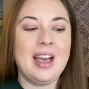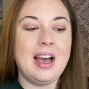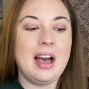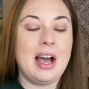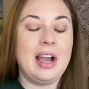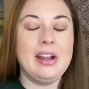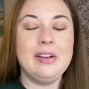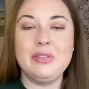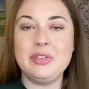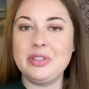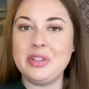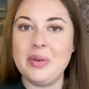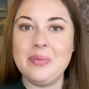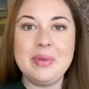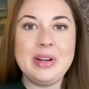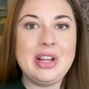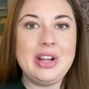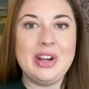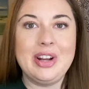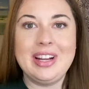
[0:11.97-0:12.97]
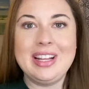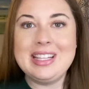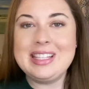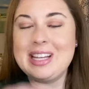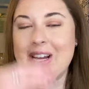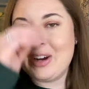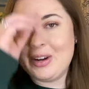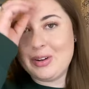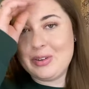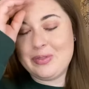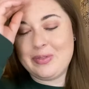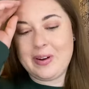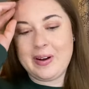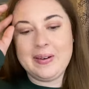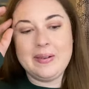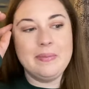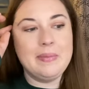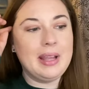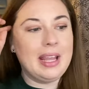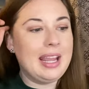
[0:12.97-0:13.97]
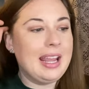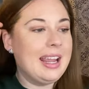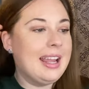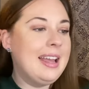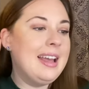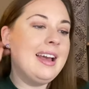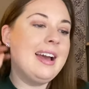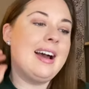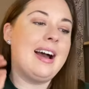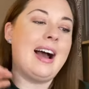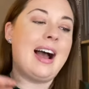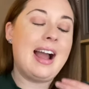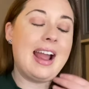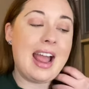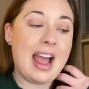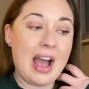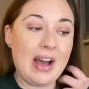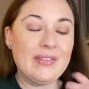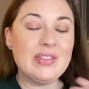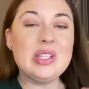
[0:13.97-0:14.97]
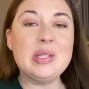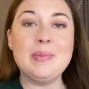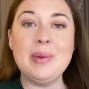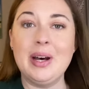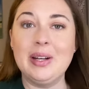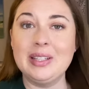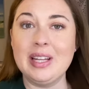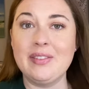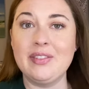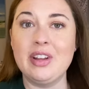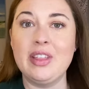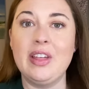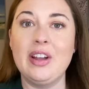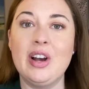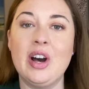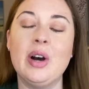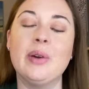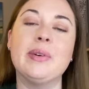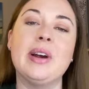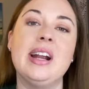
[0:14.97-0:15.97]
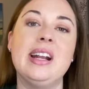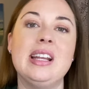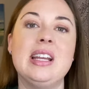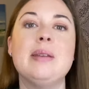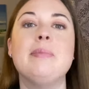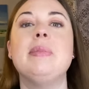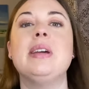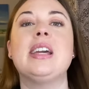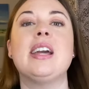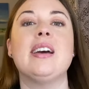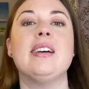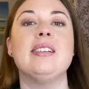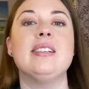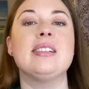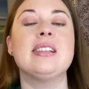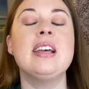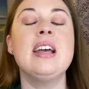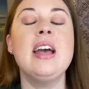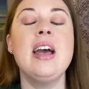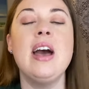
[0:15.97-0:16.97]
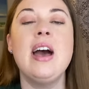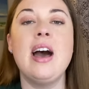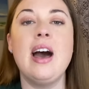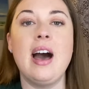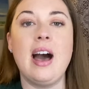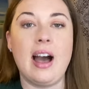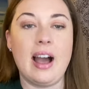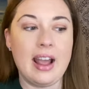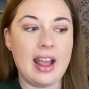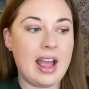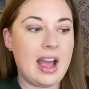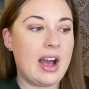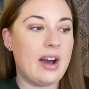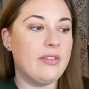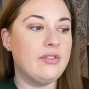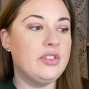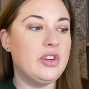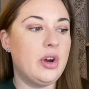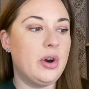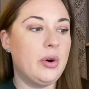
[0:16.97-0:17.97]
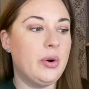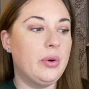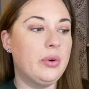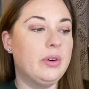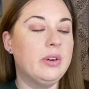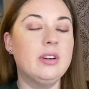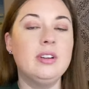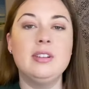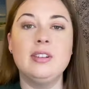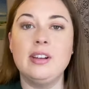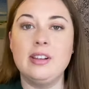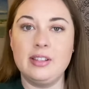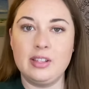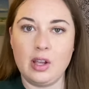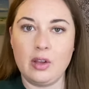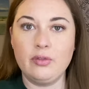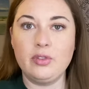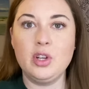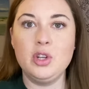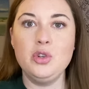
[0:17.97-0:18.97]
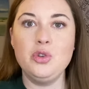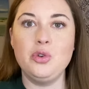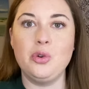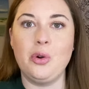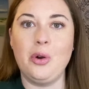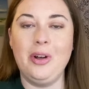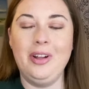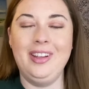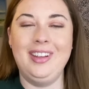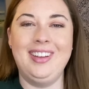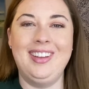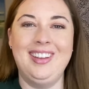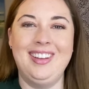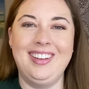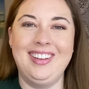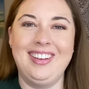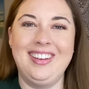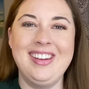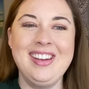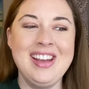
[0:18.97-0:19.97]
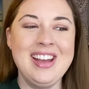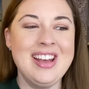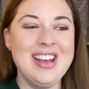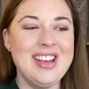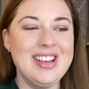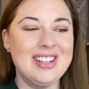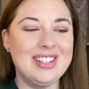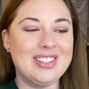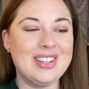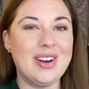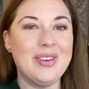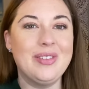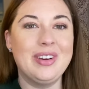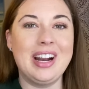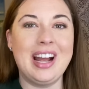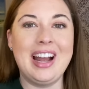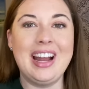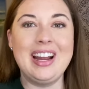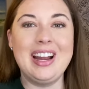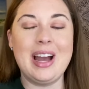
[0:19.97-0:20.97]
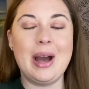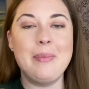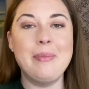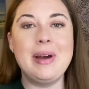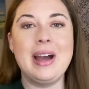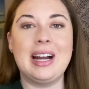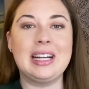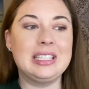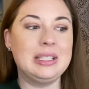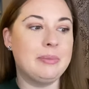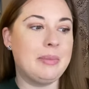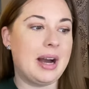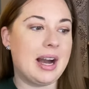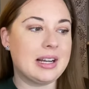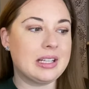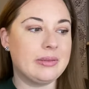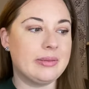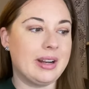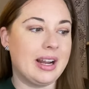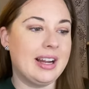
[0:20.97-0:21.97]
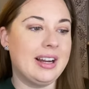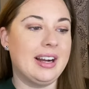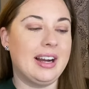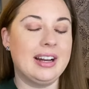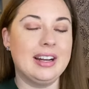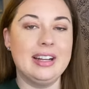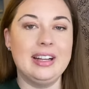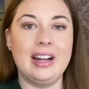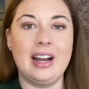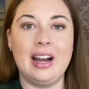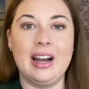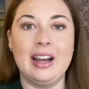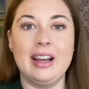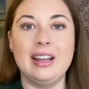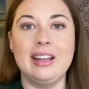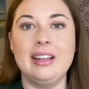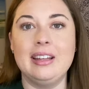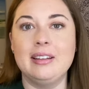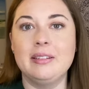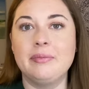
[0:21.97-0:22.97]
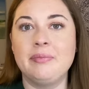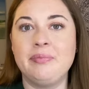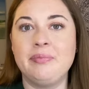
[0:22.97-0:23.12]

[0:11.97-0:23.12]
I have so many goodies here in front of me. I have smelled everything already because I have no self-control. So when I unpacked the box when I got it, I